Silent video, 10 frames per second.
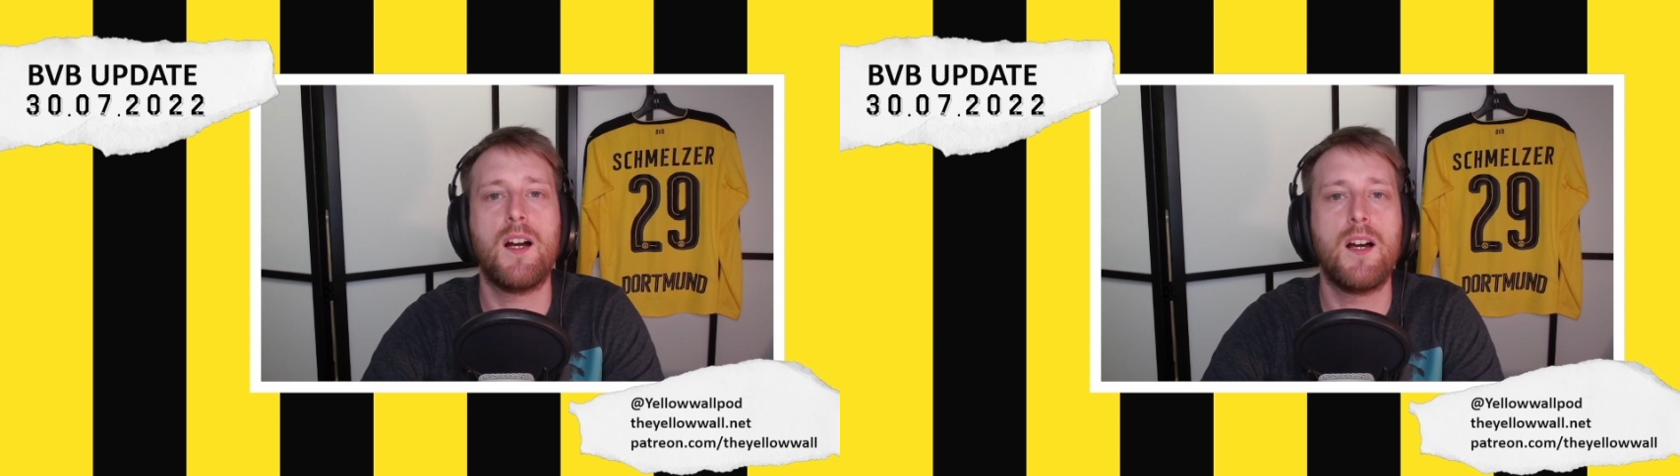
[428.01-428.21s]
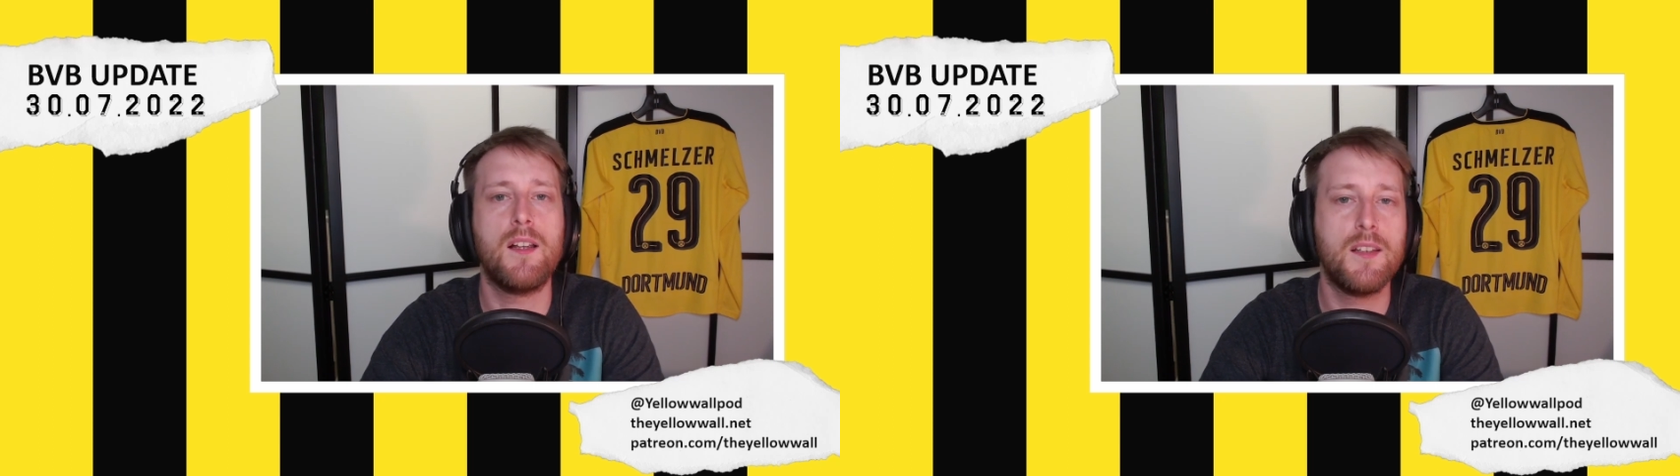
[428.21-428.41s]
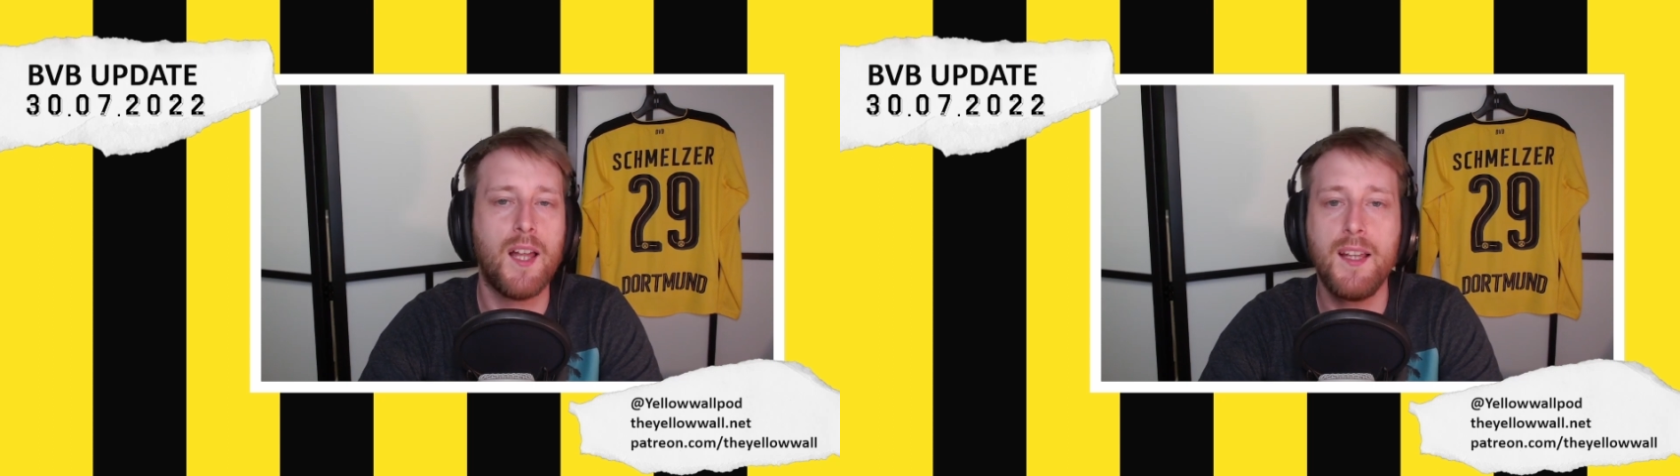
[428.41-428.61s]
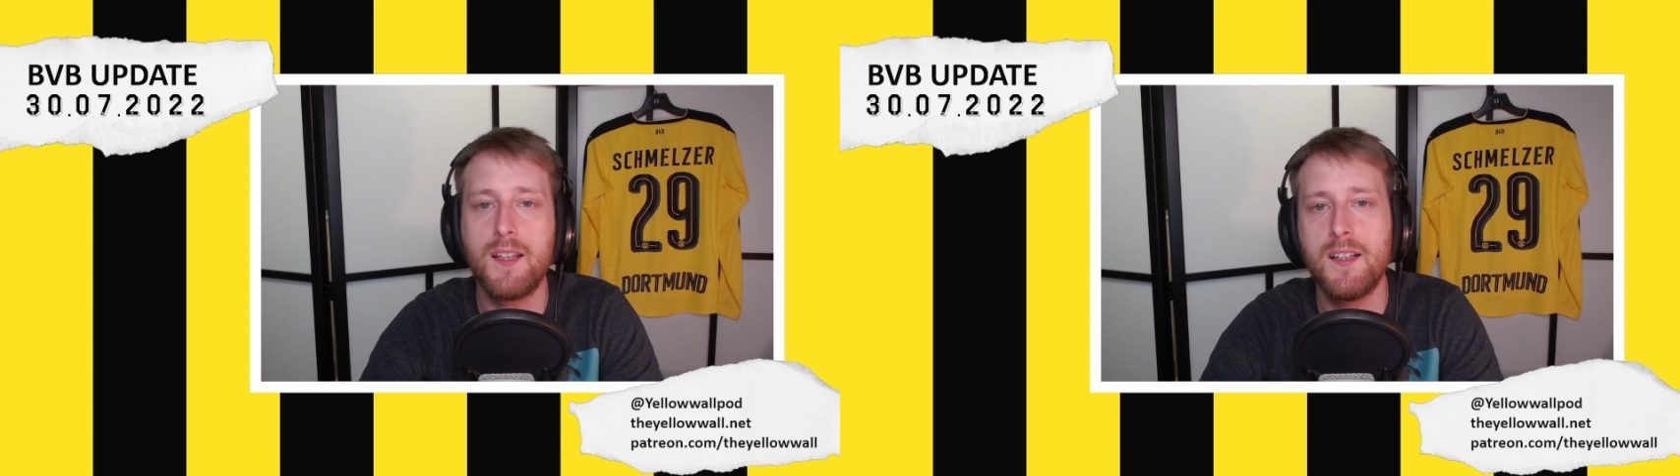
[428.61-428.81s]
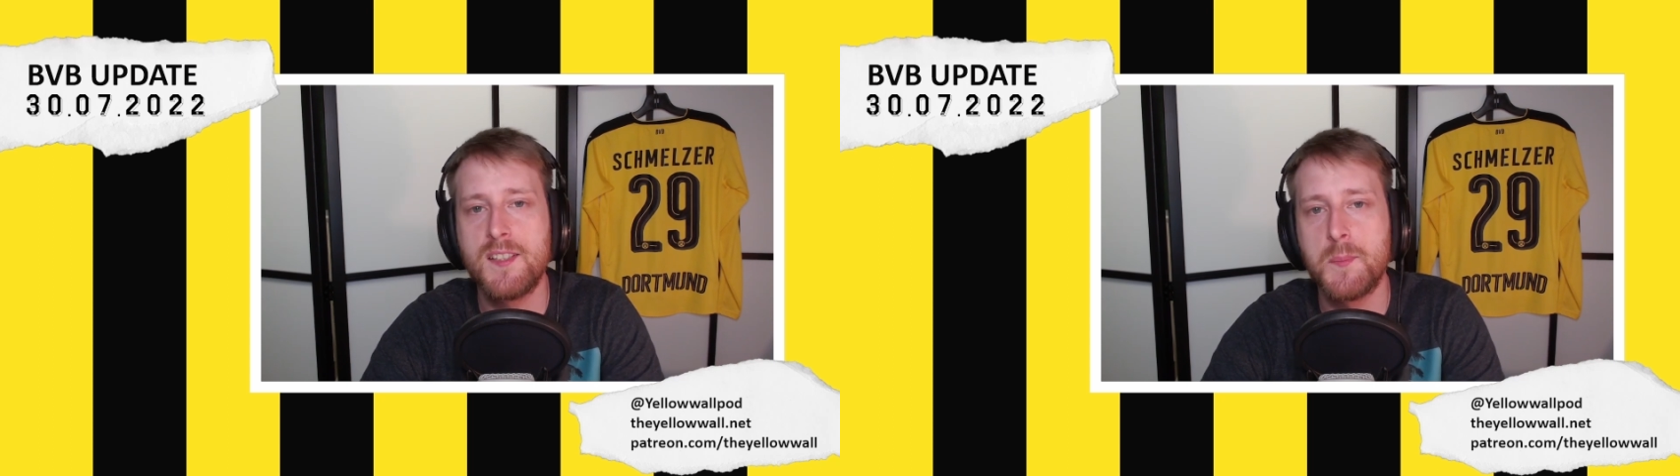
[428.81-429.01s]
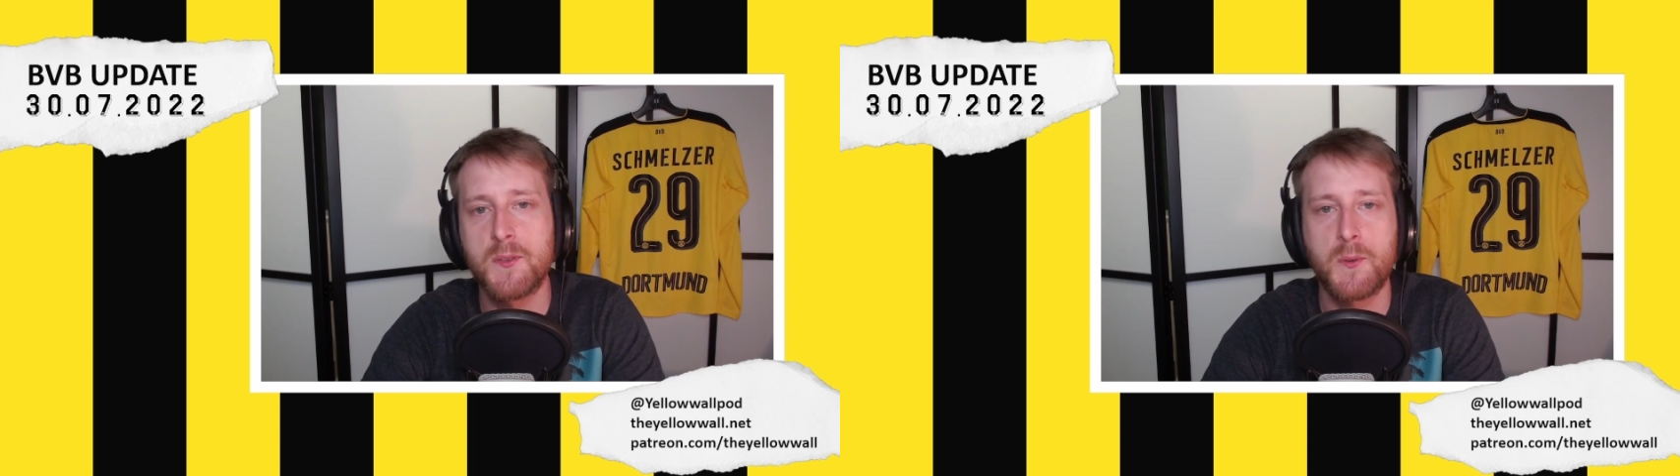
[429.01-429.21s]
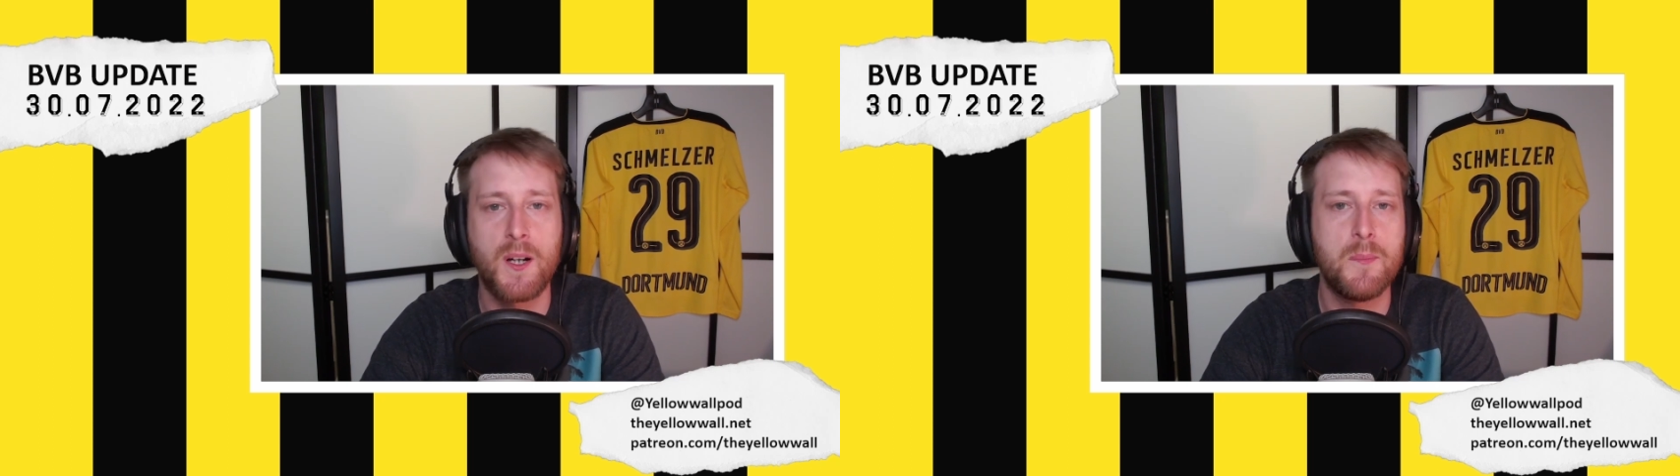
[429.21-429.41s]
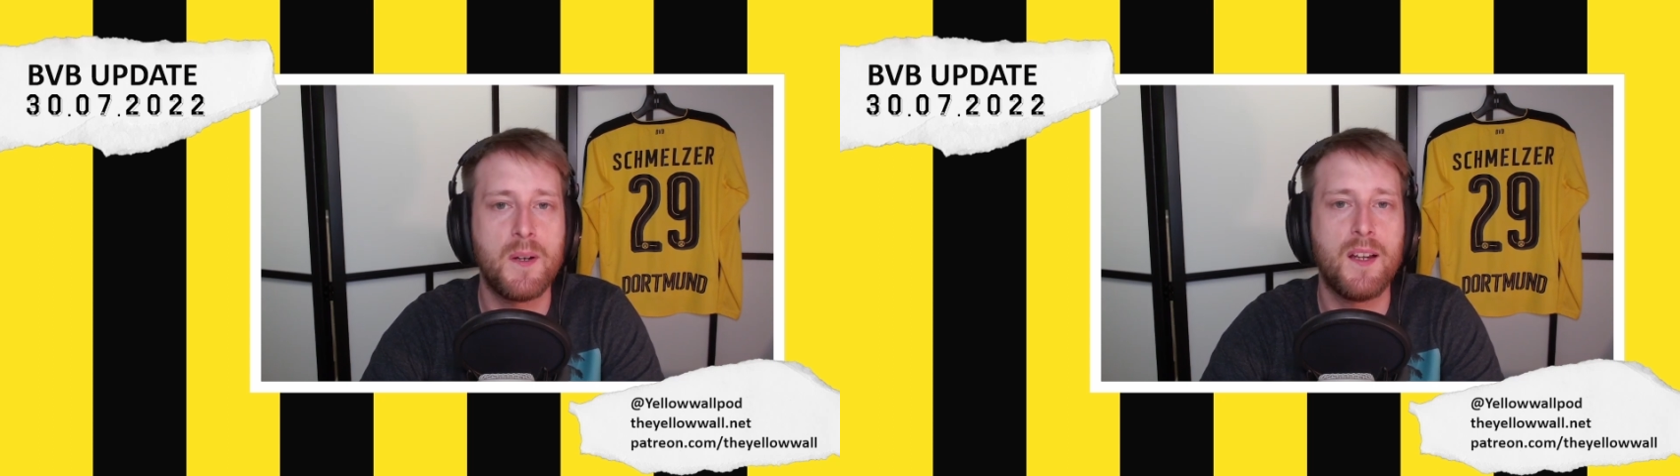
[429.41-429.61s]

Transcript: Uh, like and subscribe.